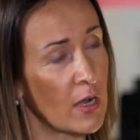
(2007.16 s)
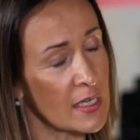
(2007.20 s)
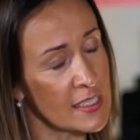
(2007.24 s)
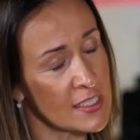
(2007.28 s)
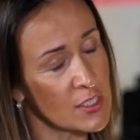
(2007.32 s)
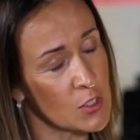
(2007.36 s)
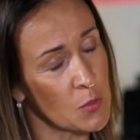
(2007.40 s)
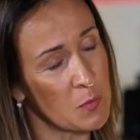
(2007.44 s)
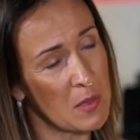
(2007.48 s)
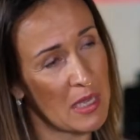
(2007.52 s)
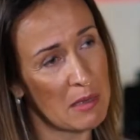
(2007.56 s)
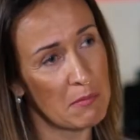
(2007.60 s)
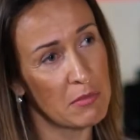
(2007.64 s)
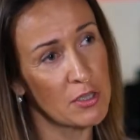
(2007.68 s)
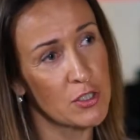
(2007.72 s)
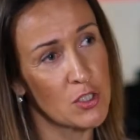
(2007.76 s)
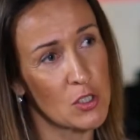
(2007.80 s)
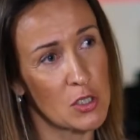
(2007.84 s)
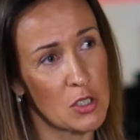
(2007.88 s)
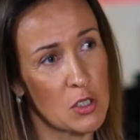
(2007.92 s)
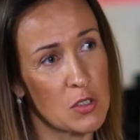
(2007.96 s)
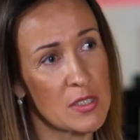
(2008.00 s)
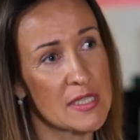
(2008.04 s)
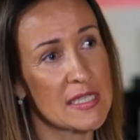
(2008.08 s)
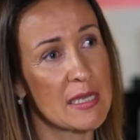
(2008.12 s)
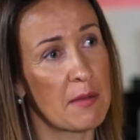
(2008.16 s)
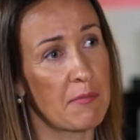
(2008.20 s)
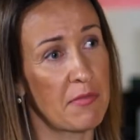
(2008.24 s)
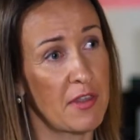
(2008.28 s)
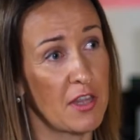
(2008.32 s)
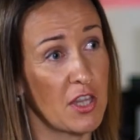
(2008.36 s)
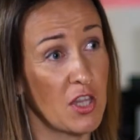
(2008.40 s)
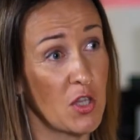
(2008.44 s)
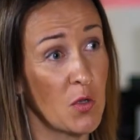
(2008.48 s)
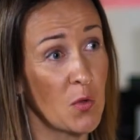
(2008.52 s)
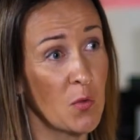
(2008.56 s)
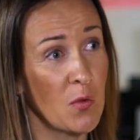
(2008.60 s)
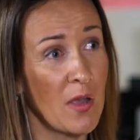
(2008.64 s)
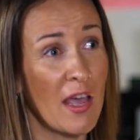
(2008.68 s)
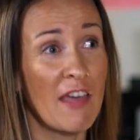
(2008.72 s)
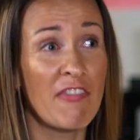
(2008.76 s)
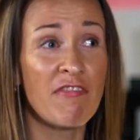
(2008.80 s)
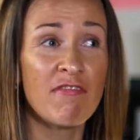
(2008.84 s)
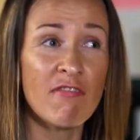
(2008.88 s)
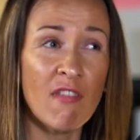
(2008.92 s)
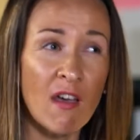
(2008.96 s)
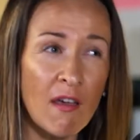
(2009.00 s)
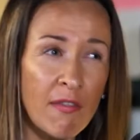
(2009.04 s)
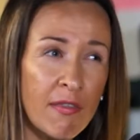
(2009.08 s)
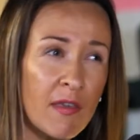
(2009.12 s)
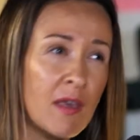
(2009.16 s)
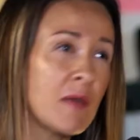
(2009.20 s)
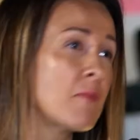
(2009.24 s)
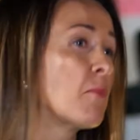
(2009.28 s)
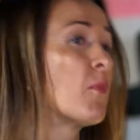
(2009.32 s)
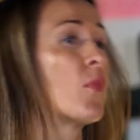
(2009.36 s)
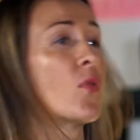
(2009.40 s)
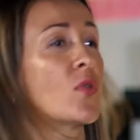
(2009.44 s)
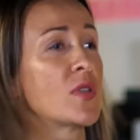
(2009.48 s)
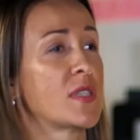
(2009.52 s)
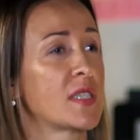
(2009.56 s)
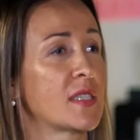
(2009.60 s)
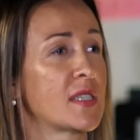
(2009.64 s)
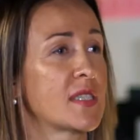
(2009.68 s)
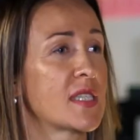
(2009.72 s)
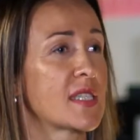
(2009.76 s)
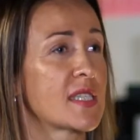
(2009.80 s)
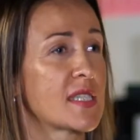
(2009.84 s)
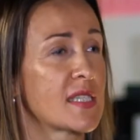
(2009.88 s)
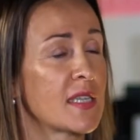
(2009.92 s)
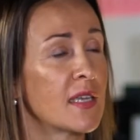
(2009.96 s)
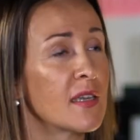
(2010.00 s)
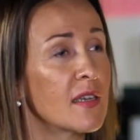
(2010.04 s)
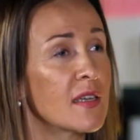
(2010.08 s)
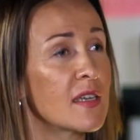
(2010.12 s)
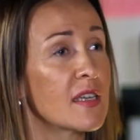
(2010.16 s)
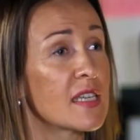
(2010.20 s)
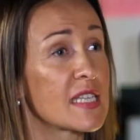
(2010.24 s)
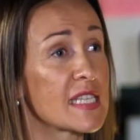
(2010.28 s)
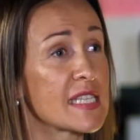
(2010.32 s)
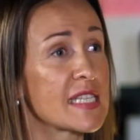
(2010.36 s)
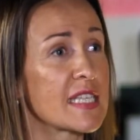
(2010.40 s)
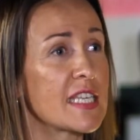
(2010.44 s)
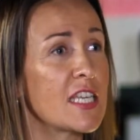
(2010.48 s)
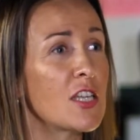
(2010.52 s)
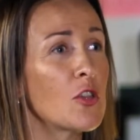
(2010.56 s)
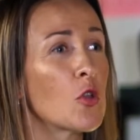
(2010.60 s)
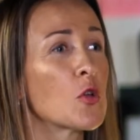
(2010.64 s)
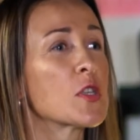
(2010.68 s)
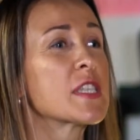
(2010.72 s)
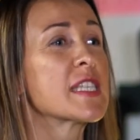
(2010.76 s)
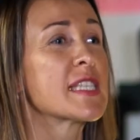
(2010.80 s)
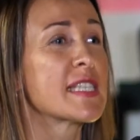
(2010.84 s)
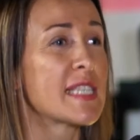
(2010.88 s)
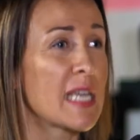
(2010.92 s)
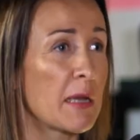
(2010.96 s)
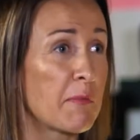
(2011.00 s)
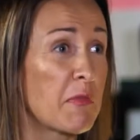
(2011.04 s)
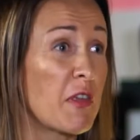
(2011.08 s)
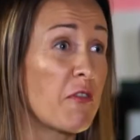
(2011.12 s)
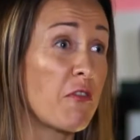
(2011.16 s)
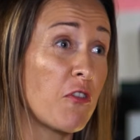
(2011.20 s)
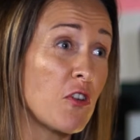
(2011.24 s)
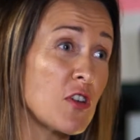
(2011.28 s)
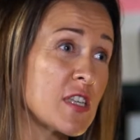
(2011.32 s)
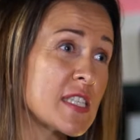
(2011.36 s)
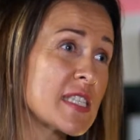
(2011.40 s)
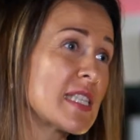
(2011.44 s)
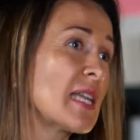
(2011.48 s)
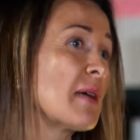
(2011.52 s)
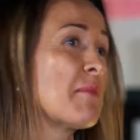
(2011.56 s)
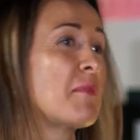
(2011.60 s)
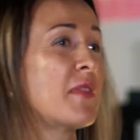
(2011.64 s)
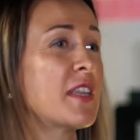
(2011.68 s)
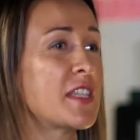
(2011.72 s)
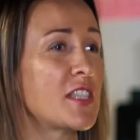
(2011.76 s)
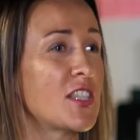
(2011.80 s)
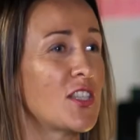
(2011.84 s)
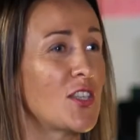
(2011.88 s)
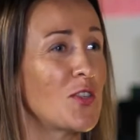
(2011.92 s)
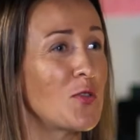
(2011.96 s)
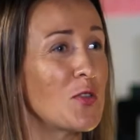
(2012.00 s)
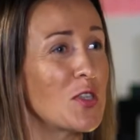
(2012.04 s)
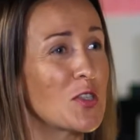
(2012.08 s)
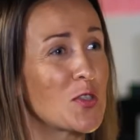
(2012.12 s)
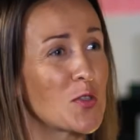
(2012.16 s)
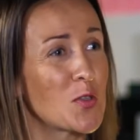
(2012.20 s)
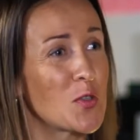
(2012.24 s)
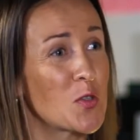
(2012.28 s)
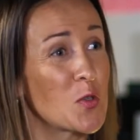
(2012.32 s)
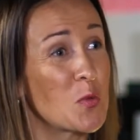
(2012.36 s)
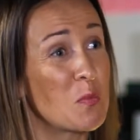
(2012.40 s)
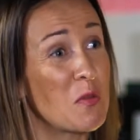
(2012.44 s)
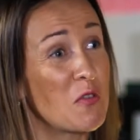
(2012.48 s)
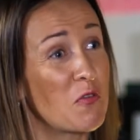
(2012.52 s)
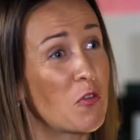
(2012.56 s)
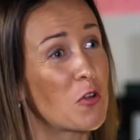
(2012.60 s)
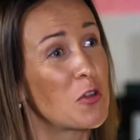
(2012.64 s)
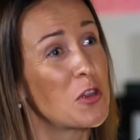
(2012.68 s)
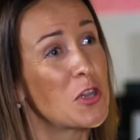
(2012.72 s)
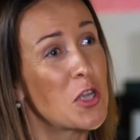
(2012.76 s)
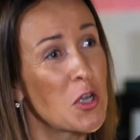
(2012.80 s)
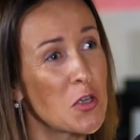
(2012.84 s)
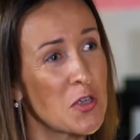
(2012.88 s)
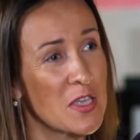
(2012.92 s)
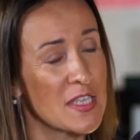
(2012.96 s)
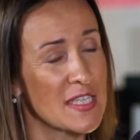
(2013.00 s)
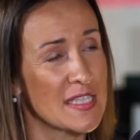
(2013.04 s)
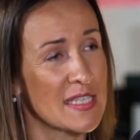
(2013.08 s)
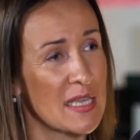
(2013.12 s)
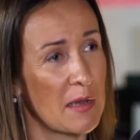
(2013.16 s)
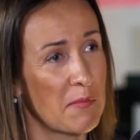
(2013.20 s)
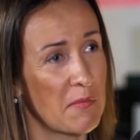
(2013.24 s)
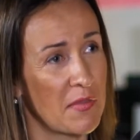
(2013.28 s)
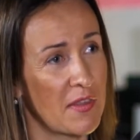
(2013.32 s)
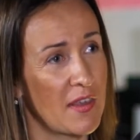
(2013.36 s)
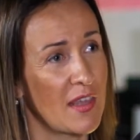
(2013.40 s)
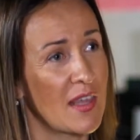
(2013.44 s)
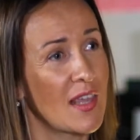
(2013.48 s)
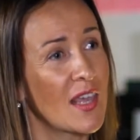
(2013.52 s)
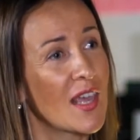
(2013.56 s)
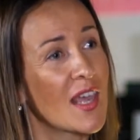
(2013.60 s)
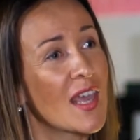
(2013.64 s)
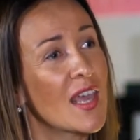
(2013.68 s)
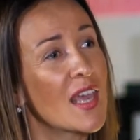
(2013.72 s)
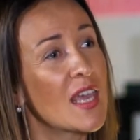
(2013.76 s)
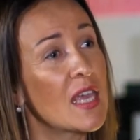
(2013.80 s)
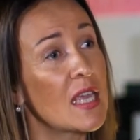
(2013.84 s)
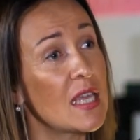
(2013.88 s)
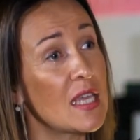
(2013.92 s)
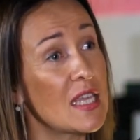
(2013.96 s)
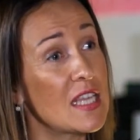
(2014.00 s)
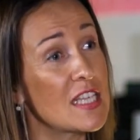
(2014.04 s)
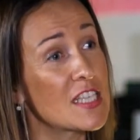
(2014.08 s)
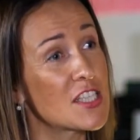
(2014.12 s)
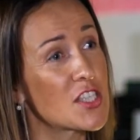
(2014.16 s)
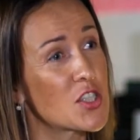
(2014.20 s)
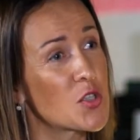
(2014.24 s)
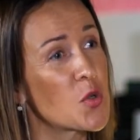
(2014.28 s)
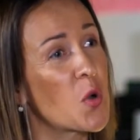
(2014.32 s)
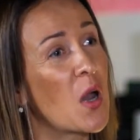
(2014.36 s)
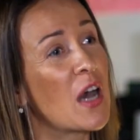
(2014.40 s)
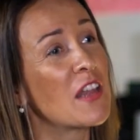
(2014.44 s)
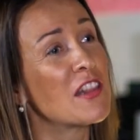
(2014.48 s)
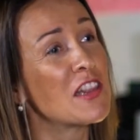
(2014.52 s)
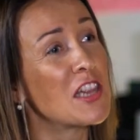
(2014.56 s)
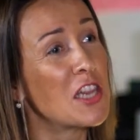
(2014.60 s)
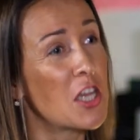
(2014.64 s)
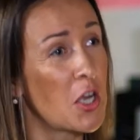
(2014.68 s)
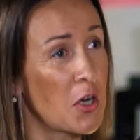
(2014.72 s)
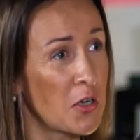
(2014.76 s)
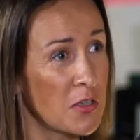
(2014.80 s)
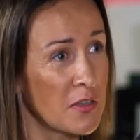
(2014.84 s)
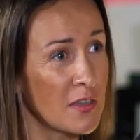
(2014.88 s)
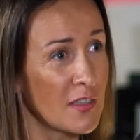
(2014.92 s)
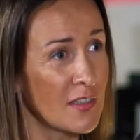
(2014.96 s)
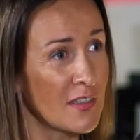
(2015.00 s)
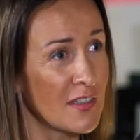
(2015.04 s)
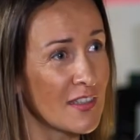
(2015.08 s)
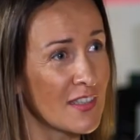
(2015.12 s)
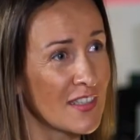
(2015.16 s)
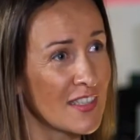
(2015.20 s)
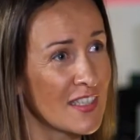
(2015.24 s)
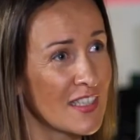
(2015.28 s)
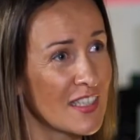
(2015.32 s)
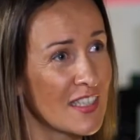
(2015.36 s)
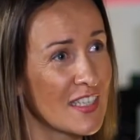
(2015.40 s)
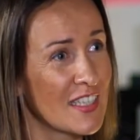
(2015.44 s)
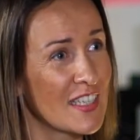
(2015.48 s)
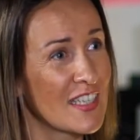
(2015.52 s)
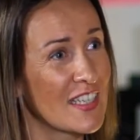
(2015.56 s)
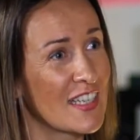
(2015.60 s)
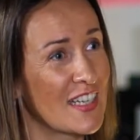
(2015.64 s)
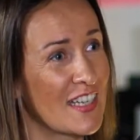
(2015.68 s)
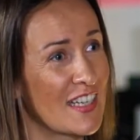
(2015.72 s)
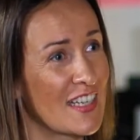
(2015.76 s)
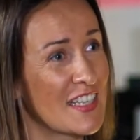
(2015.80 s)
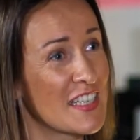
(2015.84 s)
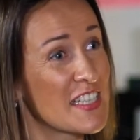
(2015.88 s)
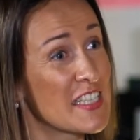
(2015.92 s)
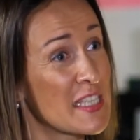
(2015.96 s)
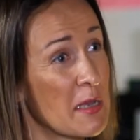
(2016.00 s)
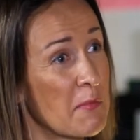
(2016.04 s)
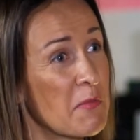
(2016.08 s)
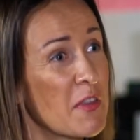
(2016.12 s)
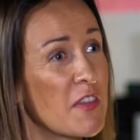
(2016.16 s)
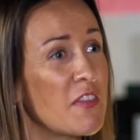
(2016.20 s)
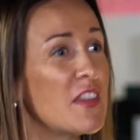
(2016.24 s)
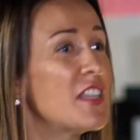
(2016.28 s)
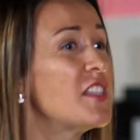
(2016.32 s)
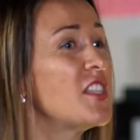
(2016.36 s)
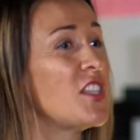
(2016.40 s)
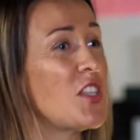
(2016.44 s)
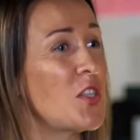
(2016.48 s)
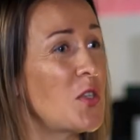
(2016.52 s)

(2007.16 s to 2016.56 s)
us to be able to learn something new, another important skill or step, the first step that you need to do before learning something, is to unlearn something that